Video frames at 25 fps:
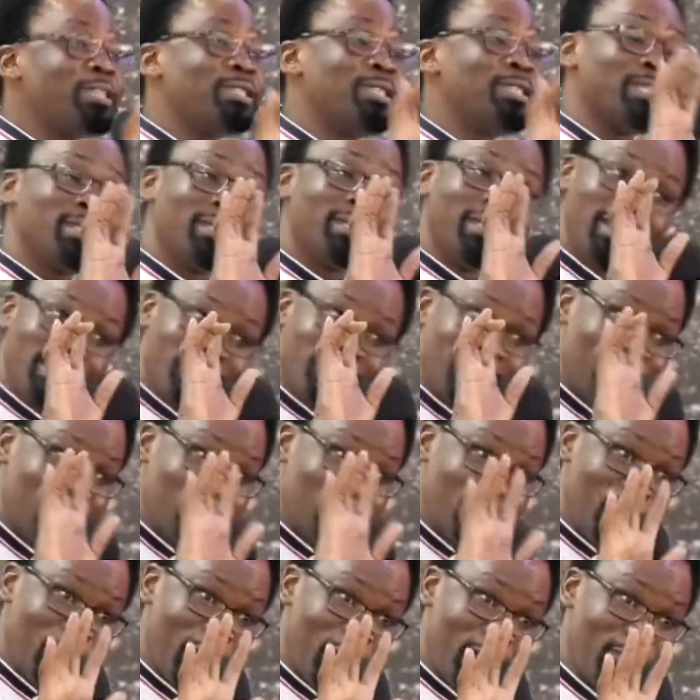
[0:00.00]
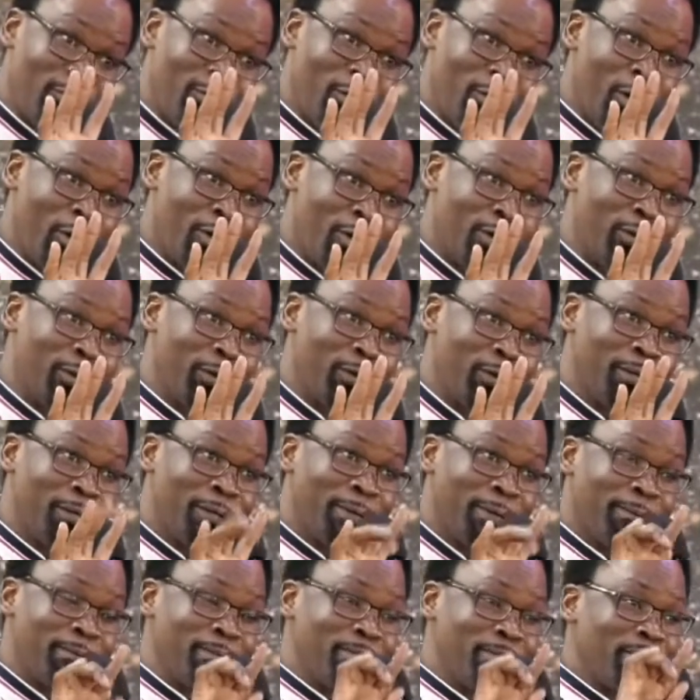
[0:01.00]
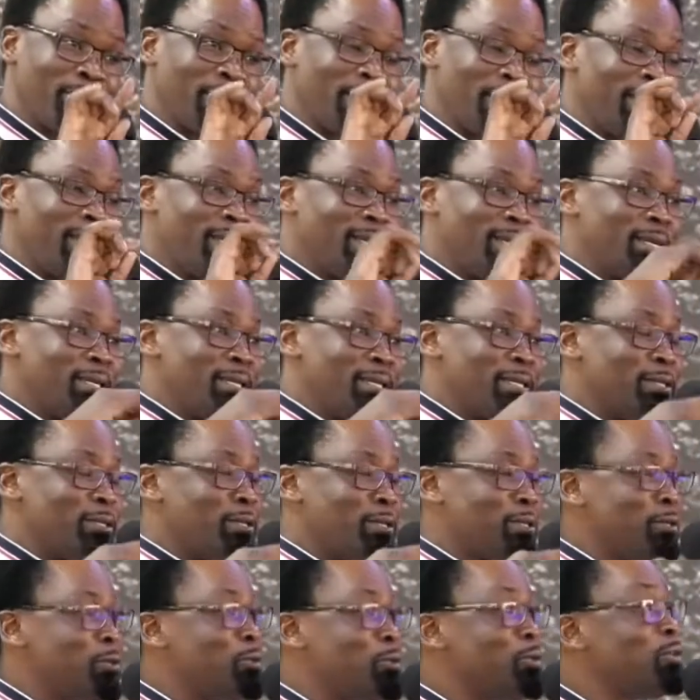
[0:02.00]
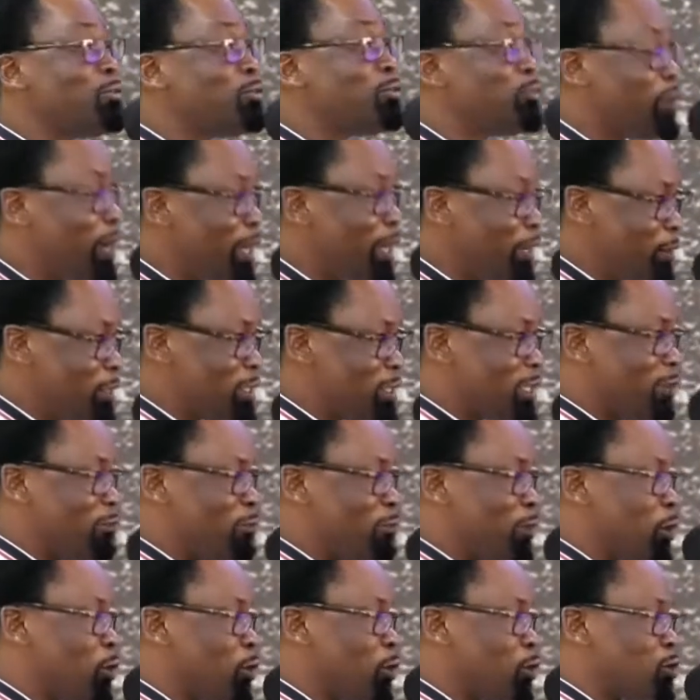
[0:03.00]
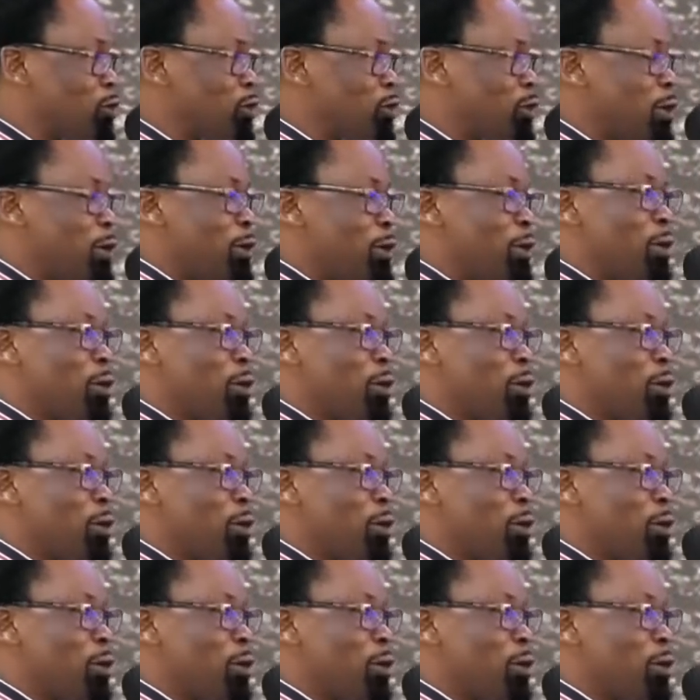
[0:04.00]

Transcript: Please listen to the word of God, oh. You defile yourself because